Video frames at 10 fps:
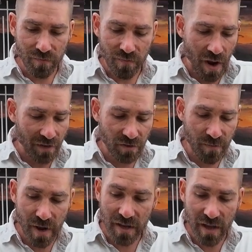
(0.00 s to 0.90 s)
But to
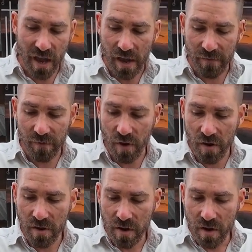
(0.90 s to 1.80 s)
me, yeah, if
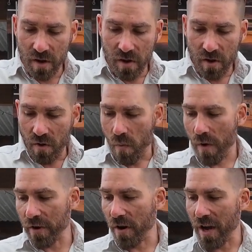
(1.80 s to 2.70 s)
you
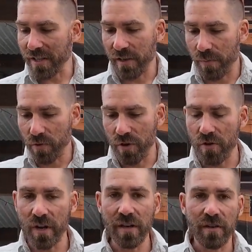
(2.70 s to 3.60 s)
want a nice simple
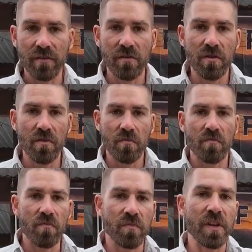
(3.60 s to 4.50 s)
unit
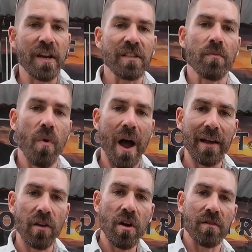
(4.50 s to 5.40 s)
that doesn't weigh
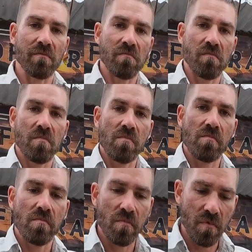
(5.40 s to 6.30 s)
a lot,
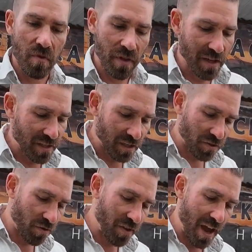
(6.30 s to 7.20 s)
these
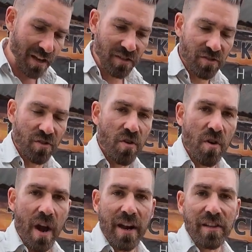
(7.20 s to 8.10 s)
S2000s
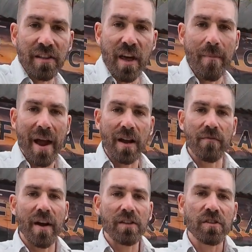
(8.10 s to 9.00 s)
or anything they make,
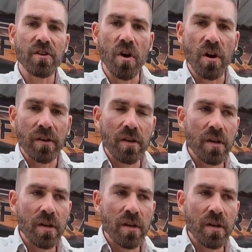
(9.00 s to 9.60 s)
I've actually got